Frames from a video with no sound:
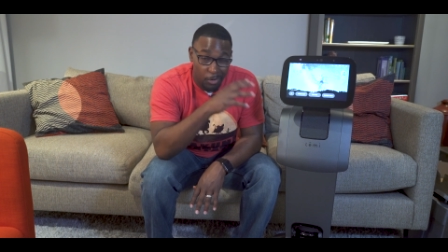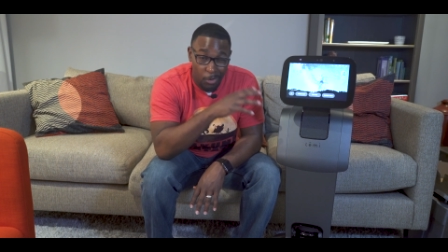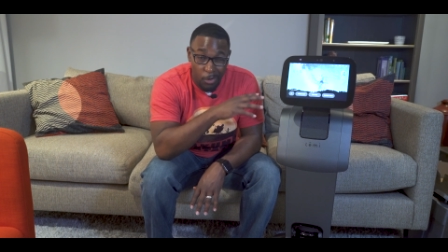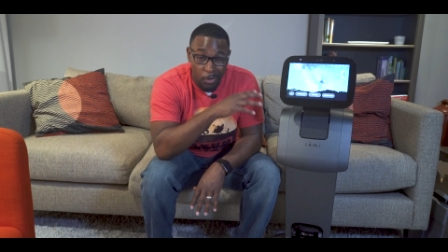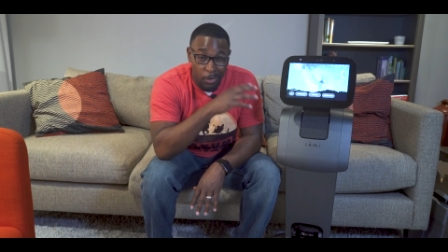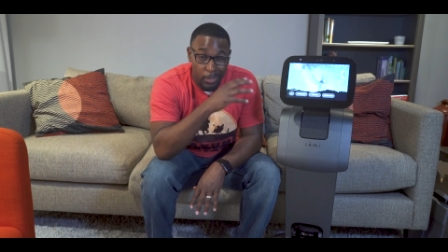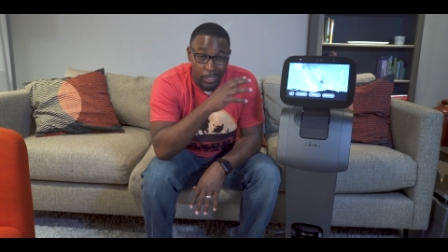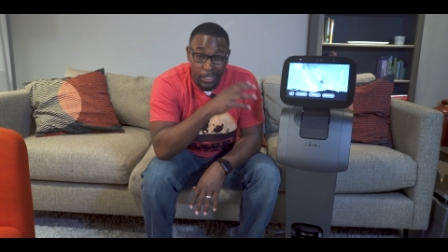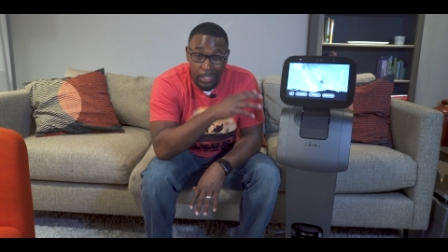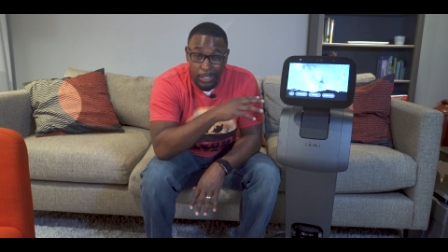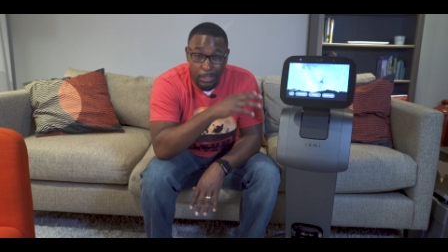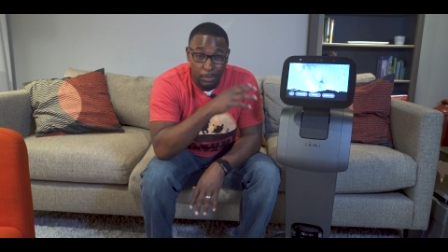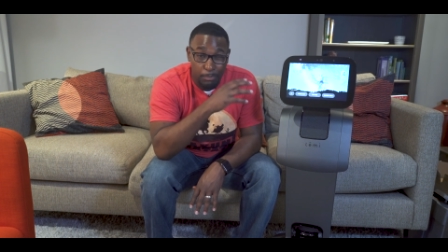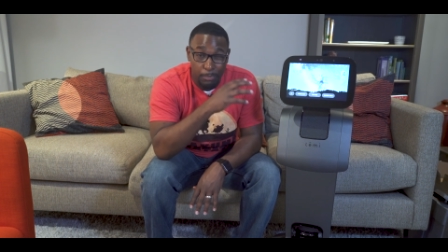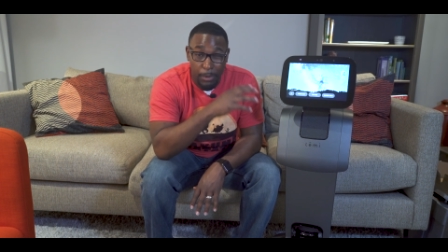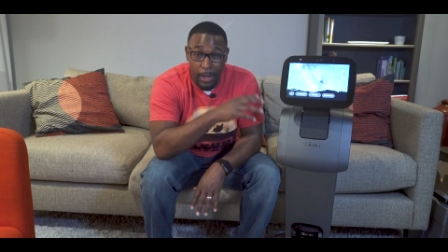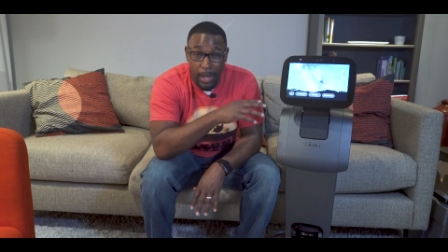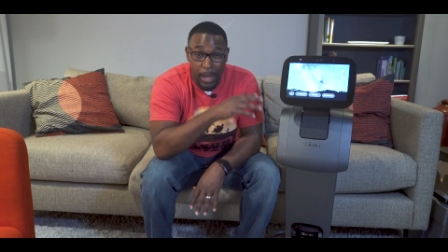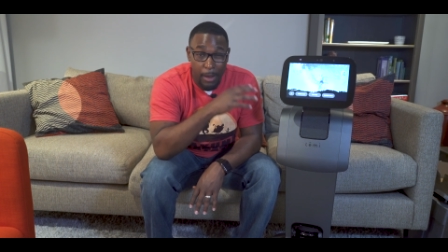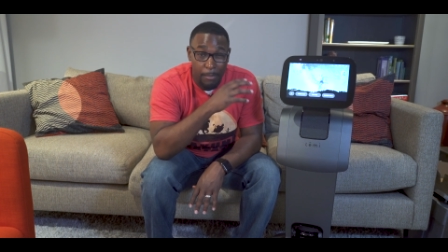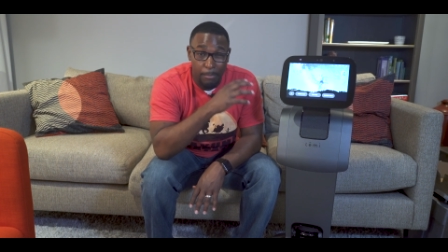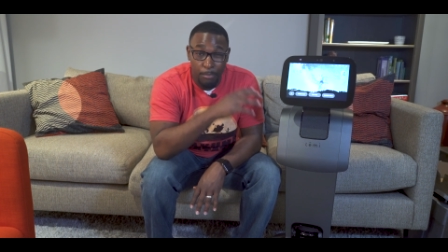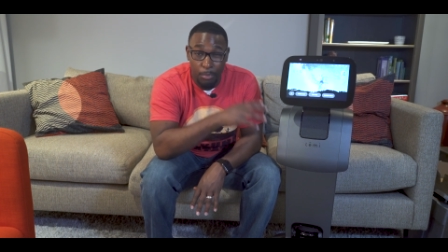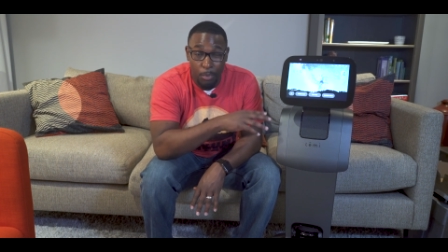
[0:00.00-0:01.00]
on this
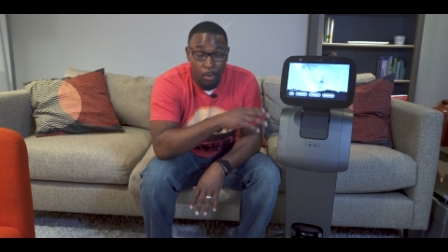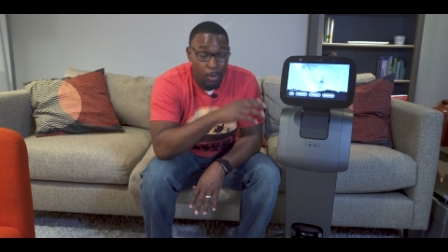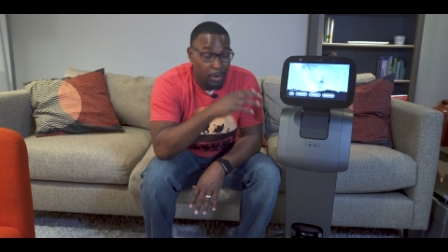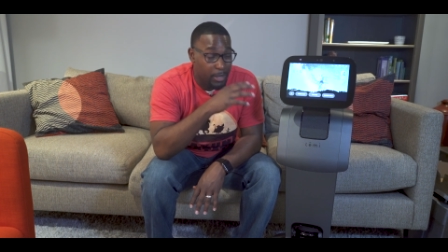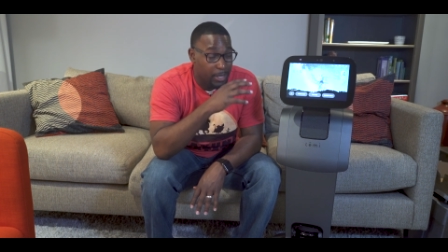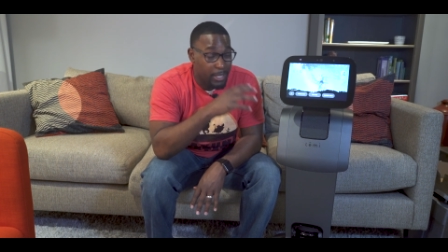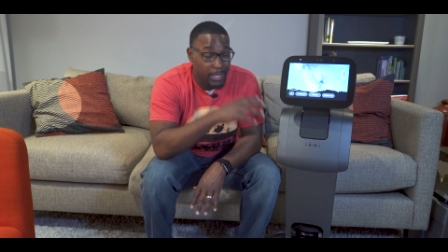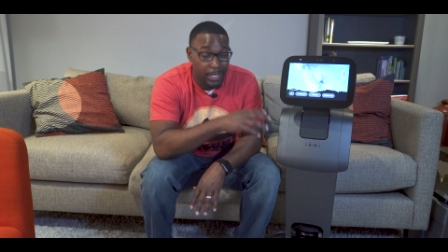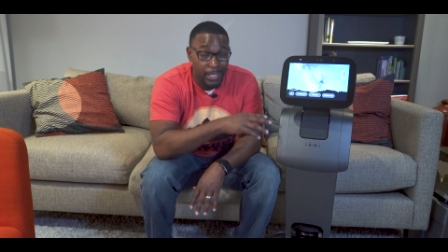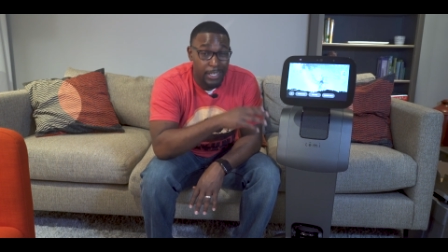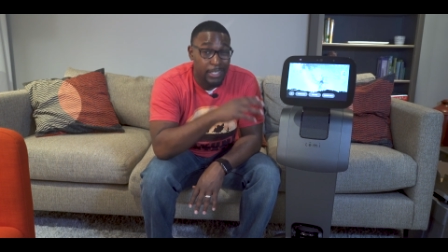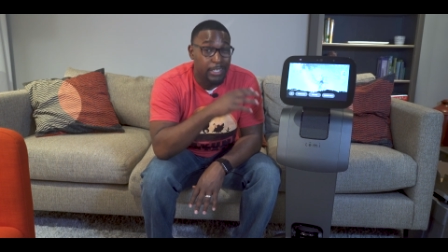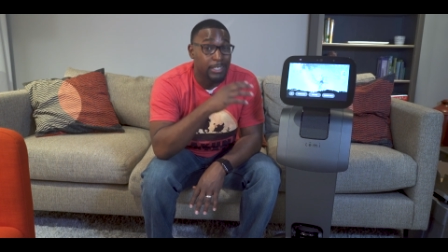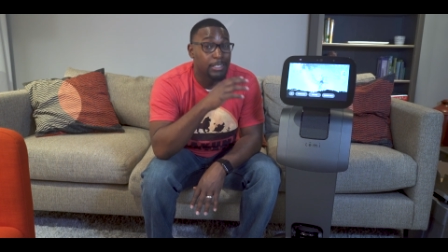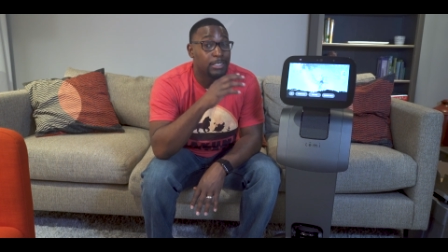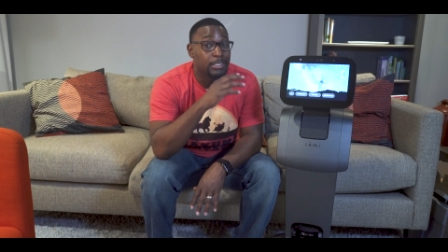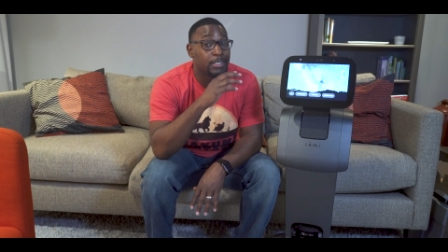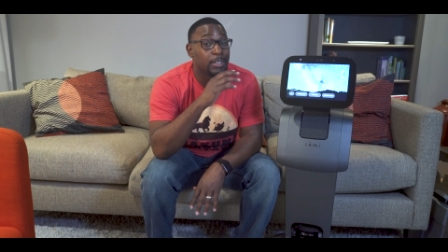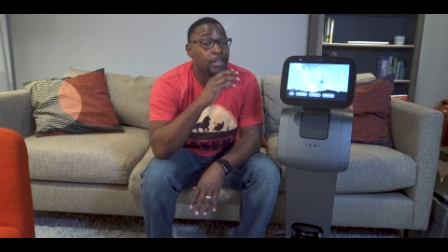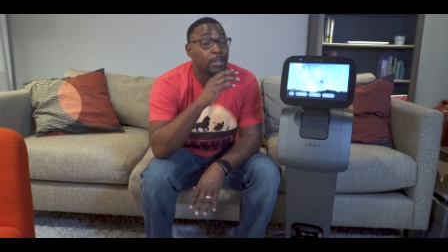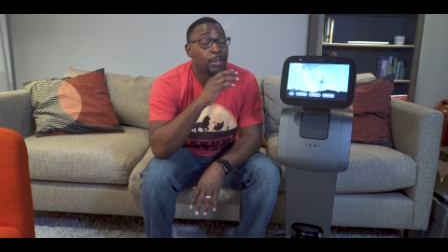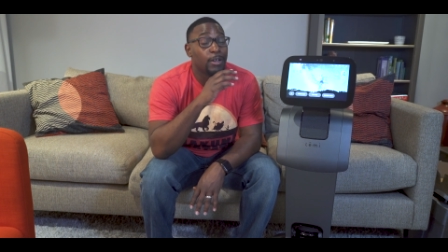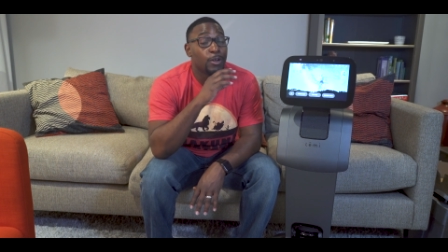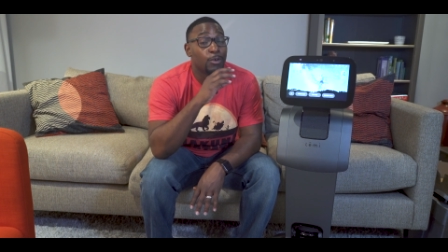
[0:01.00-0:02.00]
bad boy is
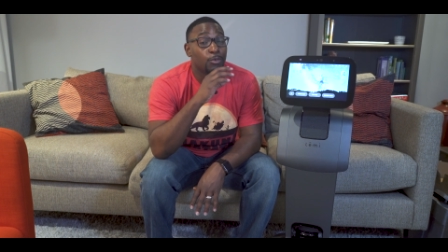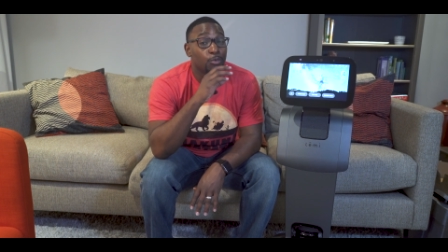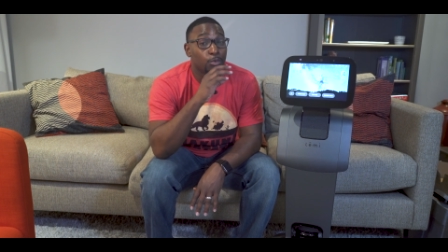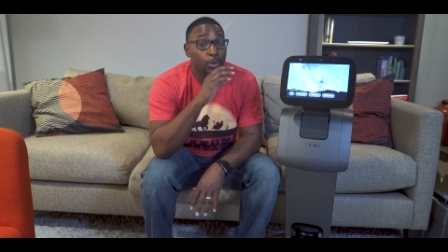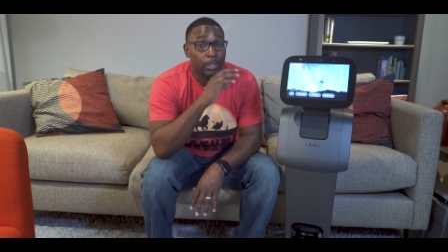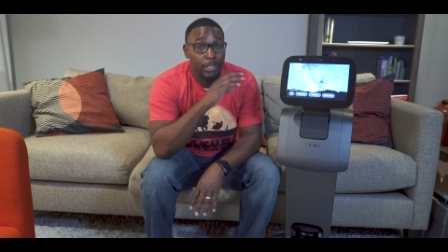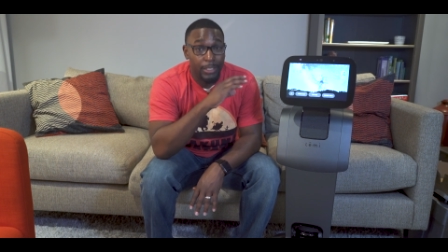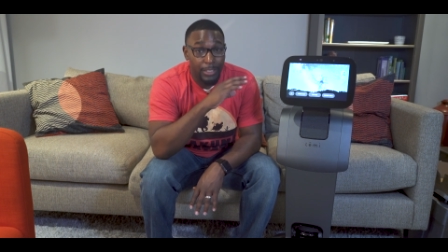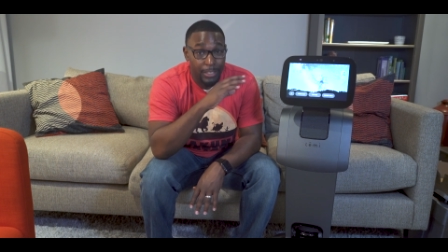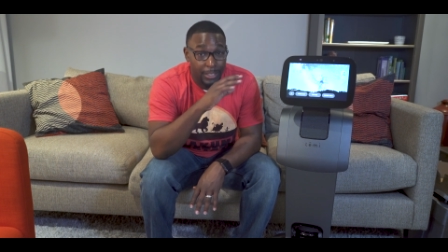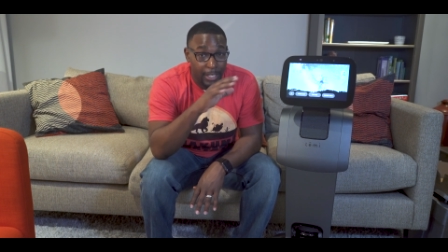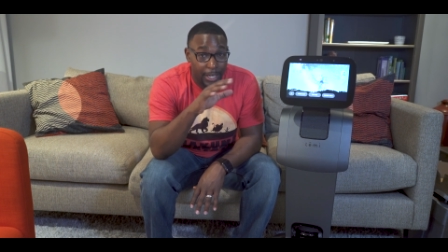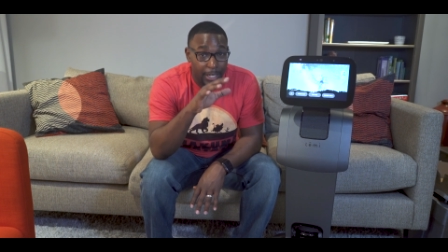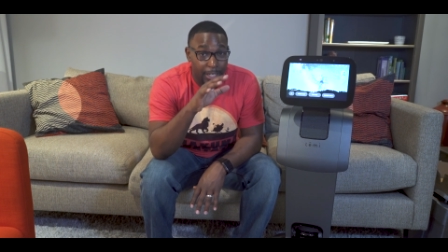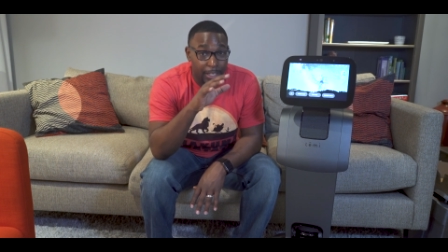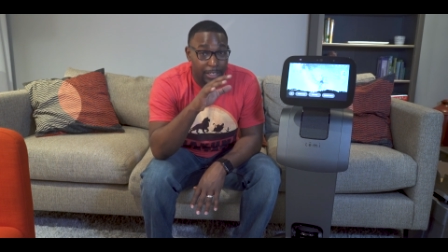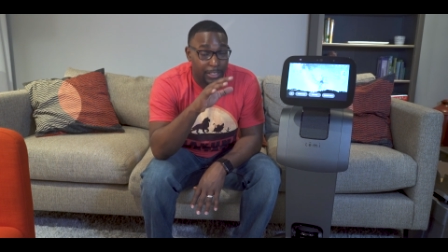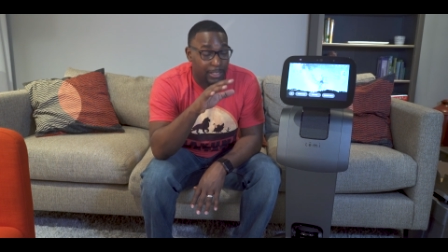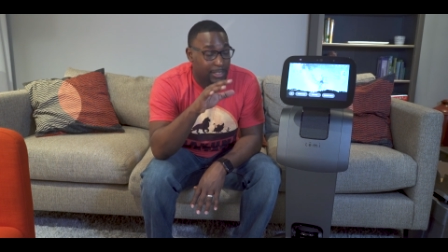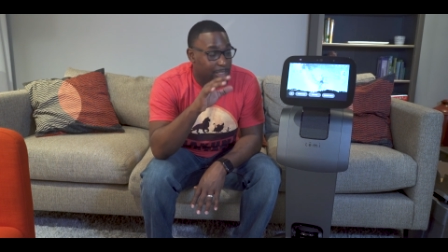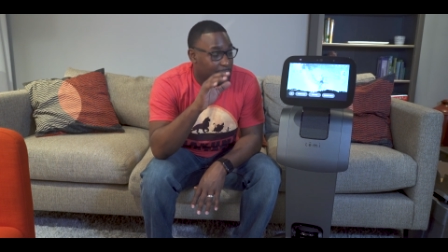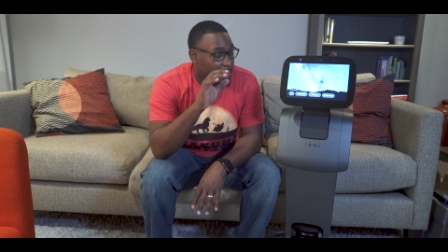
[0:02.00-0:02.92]
ridiculous.